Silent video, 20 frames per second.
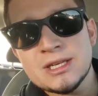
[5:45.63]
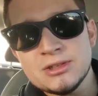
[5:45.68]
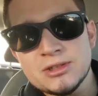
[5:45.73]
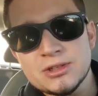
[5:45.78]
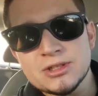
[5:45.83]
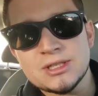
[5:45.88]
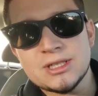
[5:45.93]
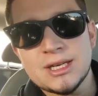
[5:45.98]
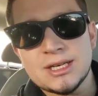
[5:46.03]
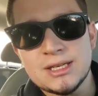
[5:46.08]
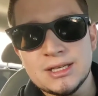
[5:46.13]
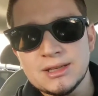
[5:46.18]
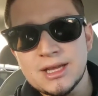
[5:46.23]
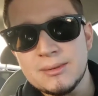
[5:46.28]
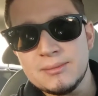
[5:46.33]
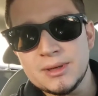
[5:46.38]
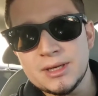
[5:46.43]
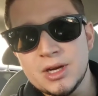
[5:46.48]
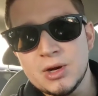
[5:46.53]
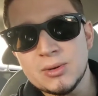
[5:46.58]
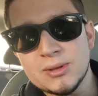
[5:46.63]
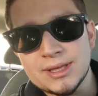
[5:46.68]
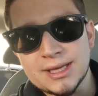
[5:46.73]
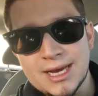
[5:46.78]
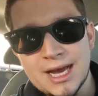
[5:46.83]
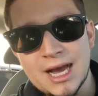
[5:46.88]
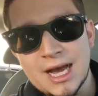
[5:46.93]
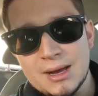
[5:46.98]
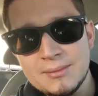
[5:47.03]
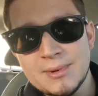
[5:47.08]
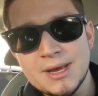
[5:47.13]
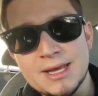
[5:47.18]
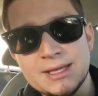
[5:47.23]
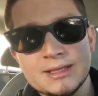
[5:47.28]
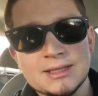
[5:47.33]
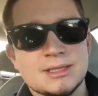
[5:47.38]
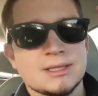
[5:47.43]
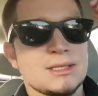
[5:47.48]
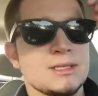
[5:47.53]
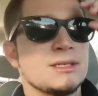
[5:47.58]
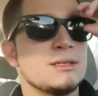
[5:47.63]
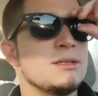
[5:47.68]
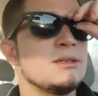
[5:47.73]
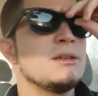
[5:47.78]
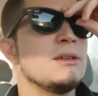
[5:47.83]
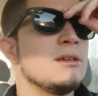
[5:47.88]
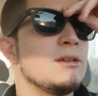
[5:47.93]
interested to let me know in the comments,